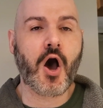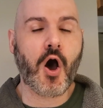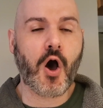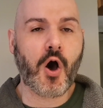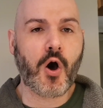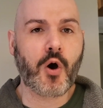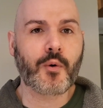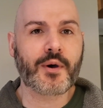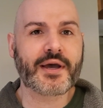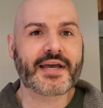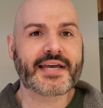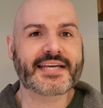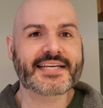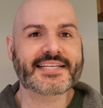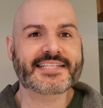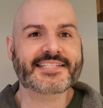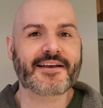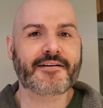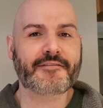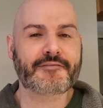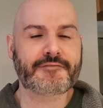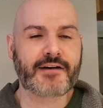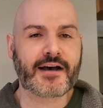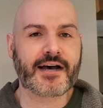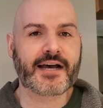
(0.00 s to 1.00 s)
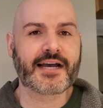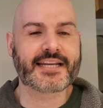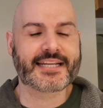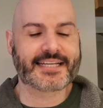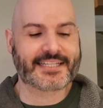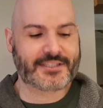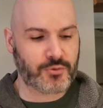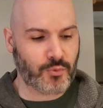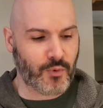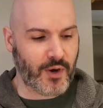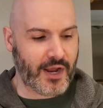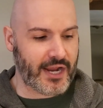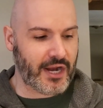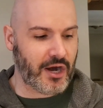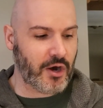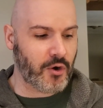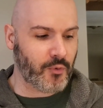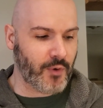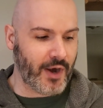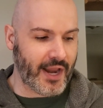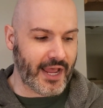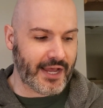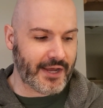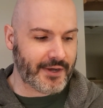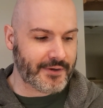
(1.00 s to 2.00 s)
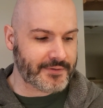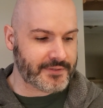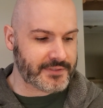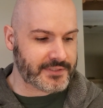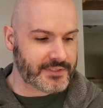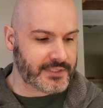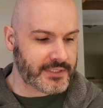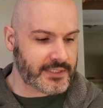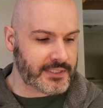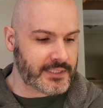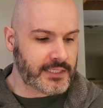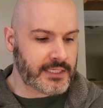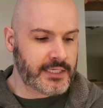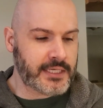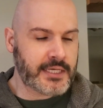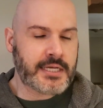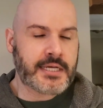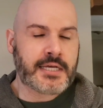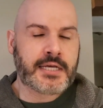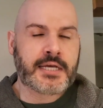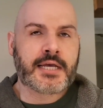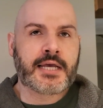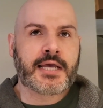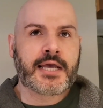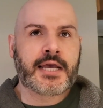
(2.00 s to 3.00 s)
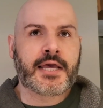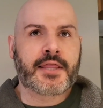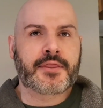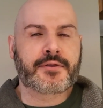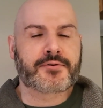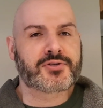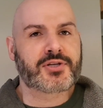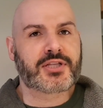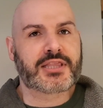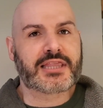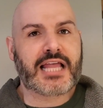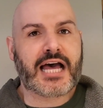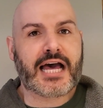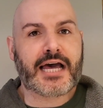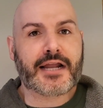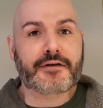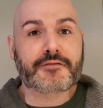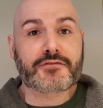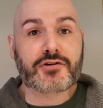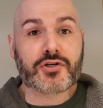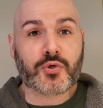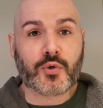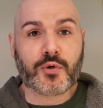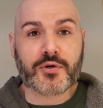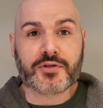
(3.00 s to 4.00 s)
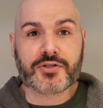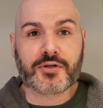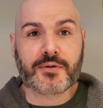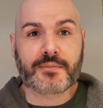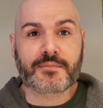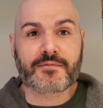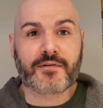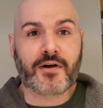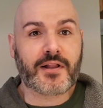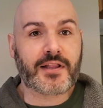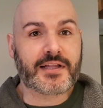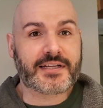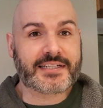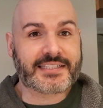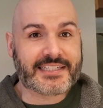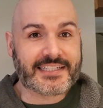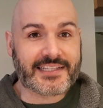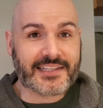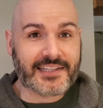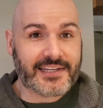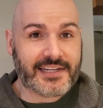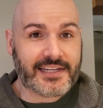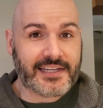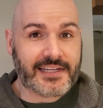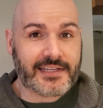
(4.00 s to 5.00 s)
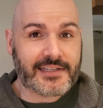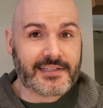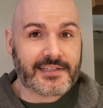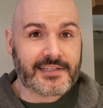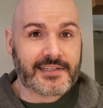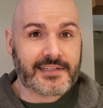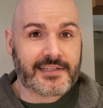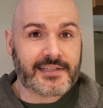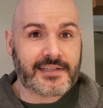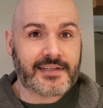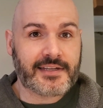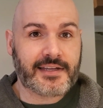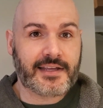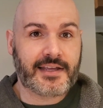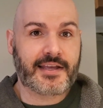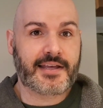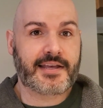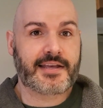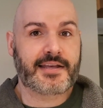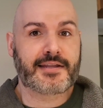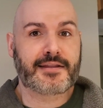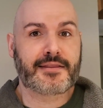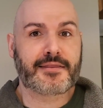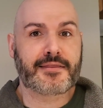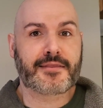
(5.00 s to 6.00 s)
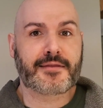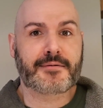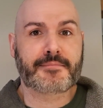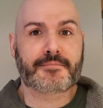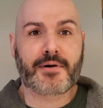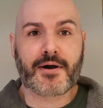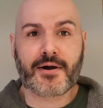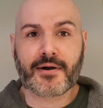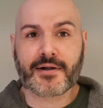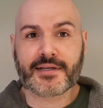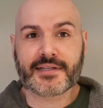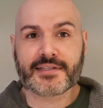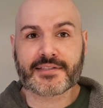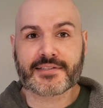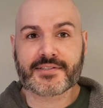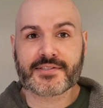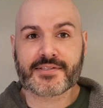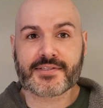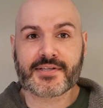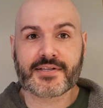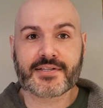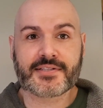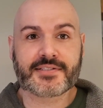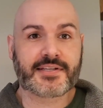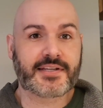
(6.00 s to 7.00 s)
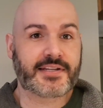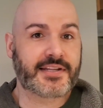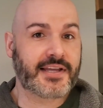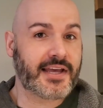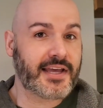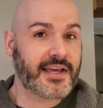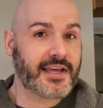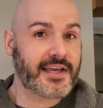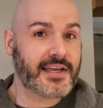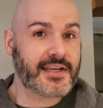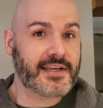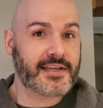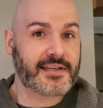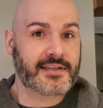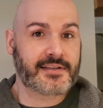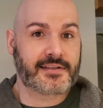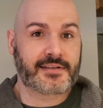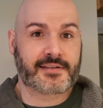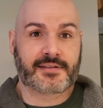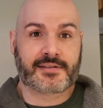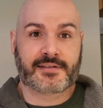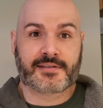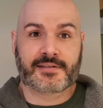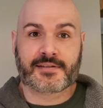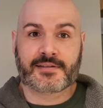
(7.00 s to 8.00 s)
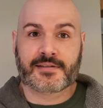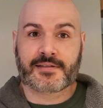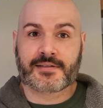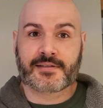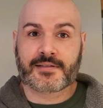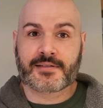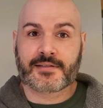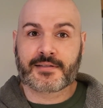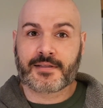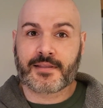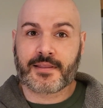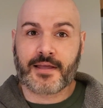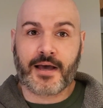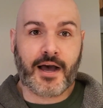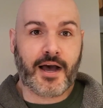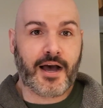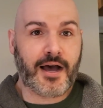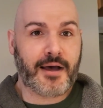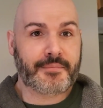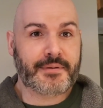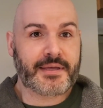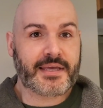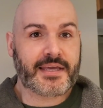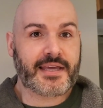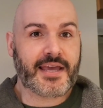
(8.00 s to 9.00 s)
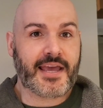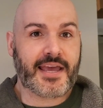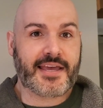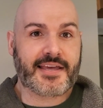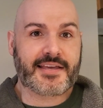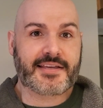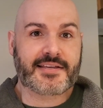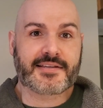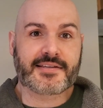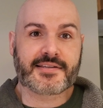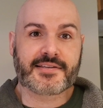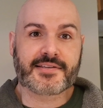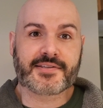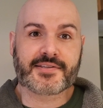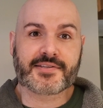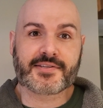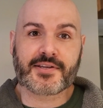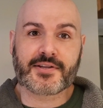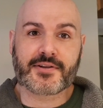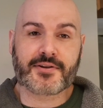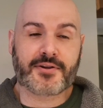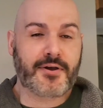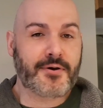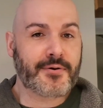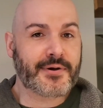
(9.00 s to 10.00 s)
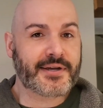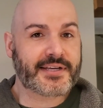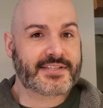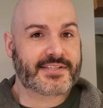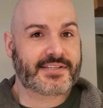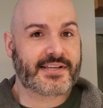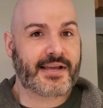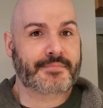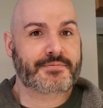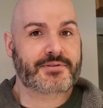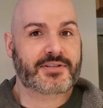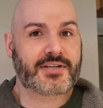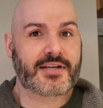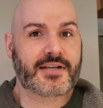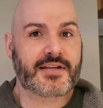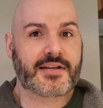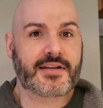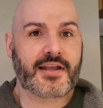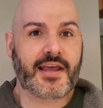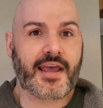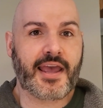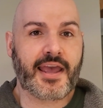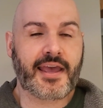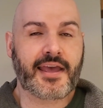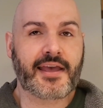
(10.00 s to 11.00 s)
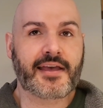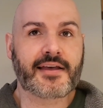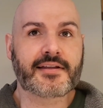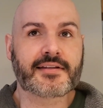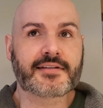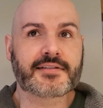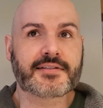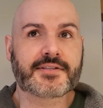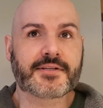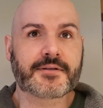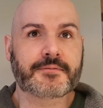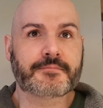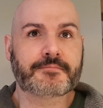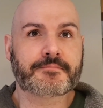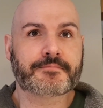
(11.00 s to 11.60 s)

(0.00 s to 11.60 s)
always find its way around. There's a lot of short-term volatility in the markets today. The hobby is no exception, and